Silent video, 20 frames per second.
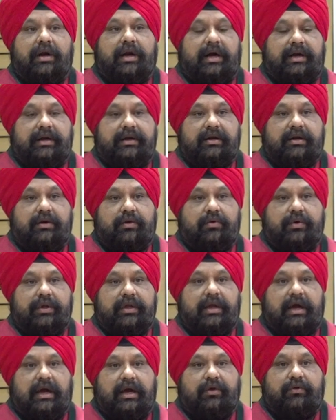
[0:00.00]

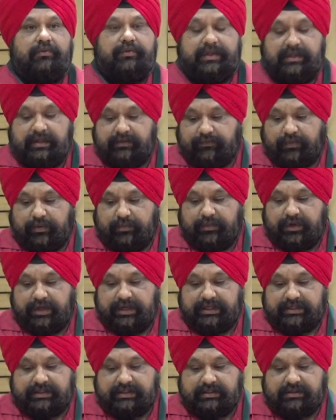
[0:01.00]
undergoing Ayurvedic
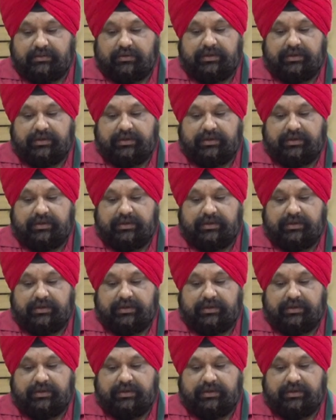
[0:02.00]
formulation